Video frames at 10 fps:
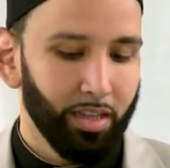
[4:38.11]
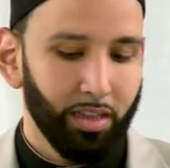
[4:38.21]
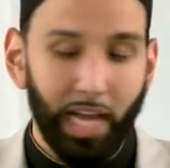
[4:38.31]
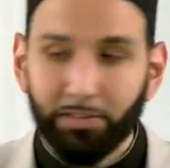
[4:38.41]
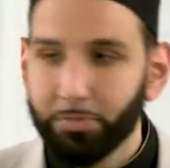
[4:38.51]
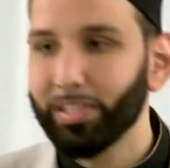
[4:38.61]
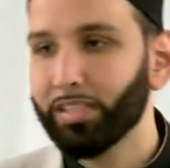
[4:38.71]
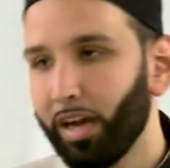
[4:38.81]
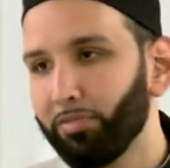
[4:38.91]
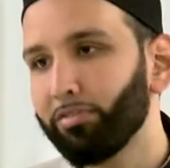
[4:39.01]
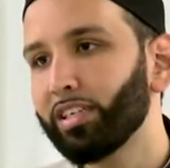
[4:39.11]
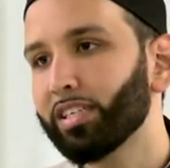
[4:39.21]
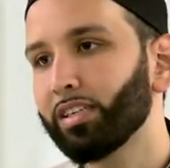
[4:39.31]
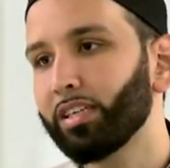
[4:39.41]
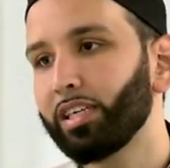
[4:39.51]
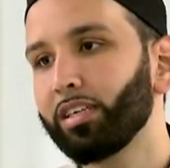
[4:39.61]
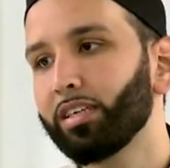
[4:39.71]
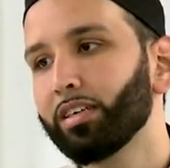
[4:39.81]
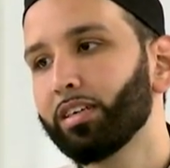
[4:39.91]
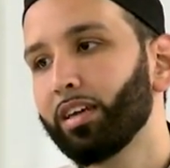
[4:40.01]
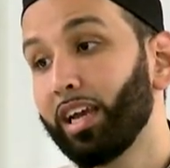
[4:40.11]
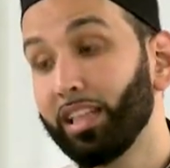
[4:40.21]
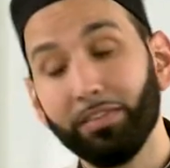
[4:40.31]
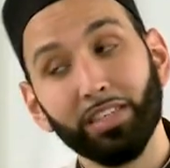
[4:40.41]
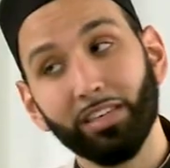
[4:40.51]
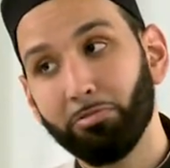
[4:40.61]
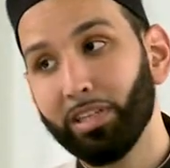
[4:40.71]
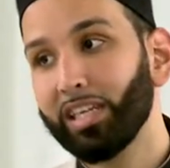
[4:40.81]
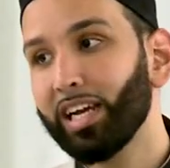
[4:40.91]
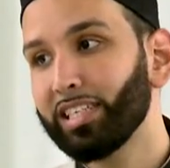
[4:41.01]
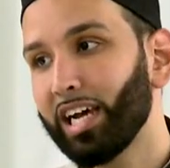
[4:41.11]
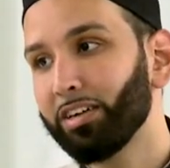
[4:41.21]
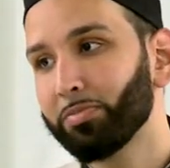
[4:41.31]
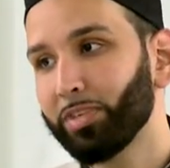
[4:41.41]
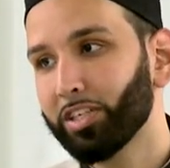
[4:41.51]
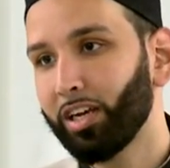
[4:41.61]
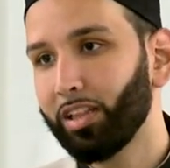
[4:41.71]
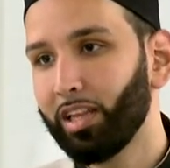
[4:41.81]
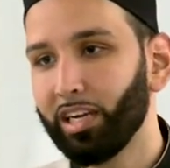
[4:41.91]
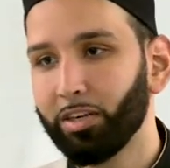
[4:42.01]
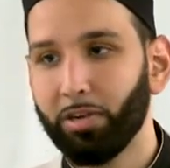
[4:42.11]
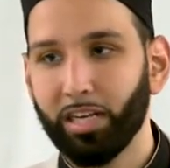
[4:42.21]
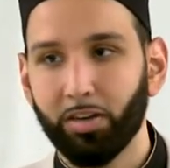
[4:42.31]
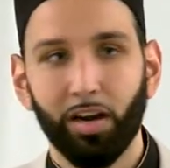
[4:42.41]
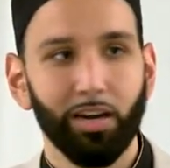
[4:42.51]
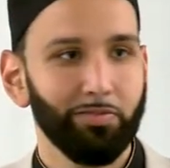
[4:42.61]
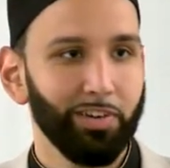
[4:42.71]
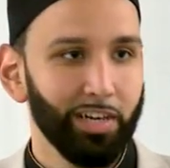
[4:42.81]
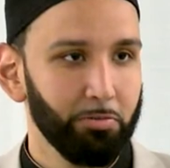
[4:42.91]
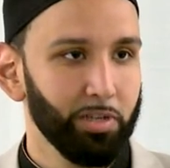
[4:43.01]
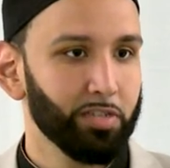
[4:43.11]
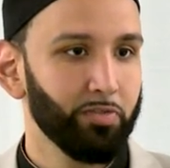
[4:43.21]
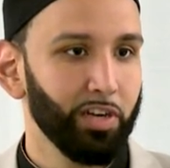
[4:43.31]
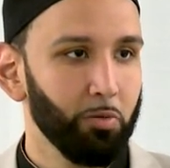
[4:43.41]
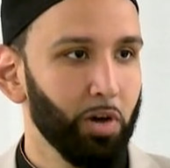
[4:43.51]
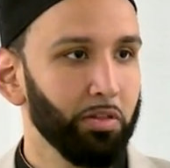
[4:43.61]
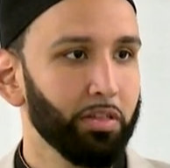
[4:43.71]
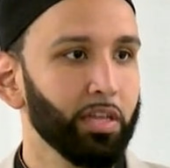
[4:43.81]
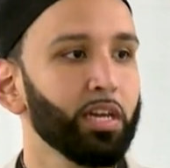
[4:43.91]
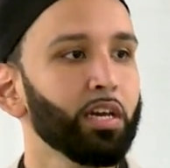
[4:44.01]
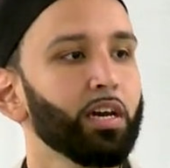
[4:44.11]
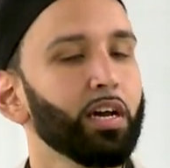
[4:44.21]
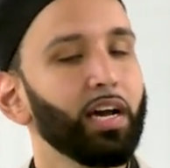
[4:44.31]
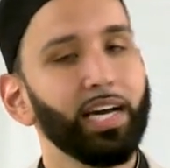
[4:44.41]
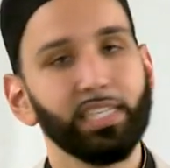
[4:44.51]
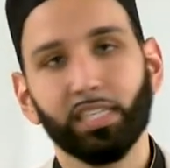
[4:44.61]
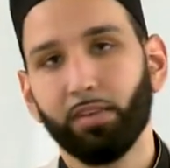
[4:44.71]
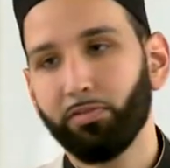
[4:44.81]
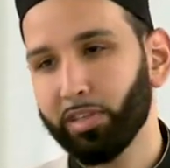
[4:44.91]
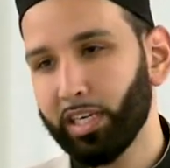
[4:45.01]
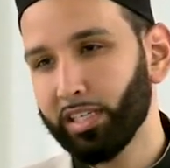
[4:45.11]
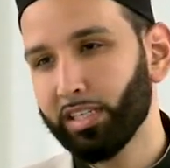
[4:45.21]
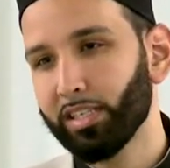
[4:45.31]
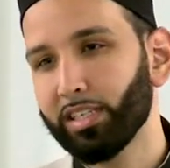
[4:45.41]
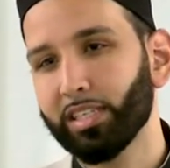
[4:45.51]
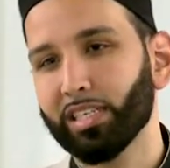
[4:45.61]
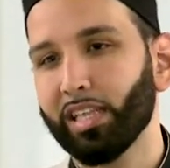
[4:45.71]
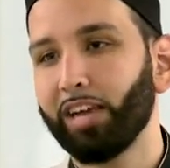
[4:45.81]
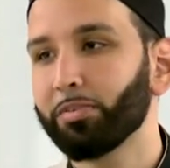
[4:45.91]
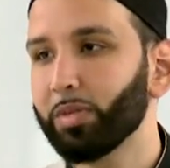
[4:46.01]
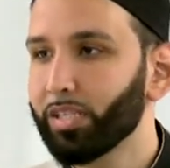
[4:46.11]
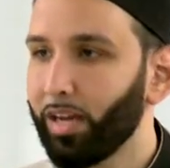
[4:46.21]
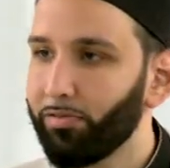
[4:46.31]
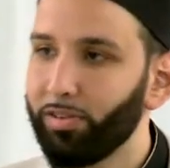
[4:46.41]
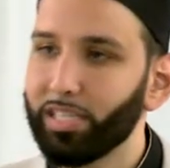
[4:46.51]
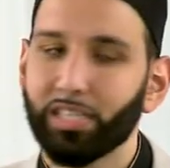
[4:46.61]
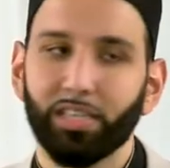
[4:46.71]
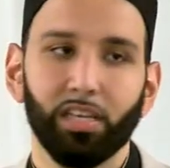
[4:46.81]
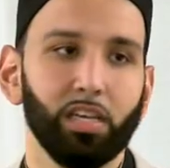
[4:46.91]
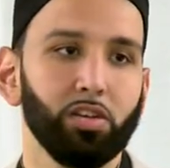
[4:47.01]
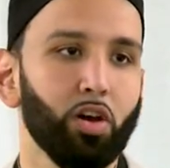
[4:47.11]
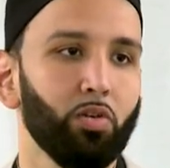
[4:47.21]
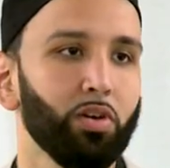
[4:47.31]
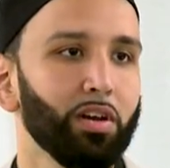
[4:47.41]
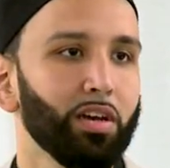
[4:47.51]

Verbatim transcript: life's been tough recently. And he lives in a really nice house, mashallah, great car, very rich, very wealthy, has several kids. And he says, life's been tough recently, you know,